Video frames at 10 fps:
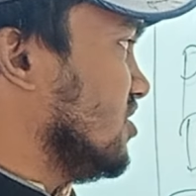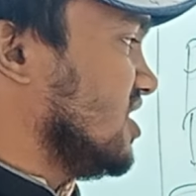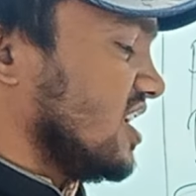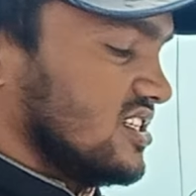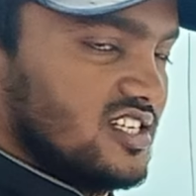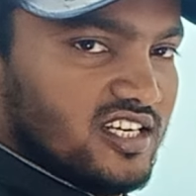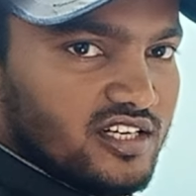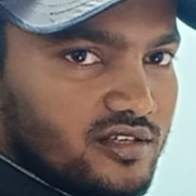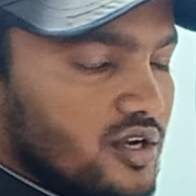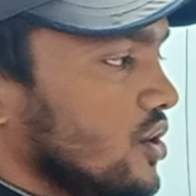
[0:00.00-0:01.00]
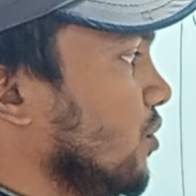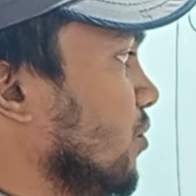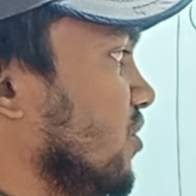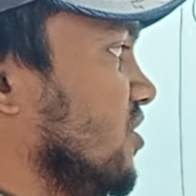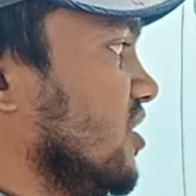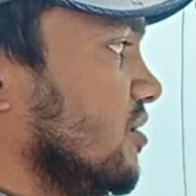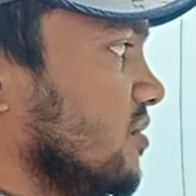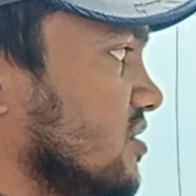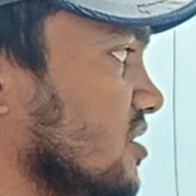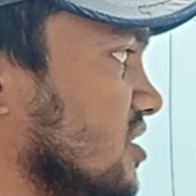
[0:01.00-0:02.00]
does here with third
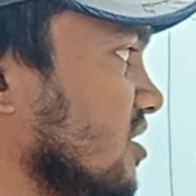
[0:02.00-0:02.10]
person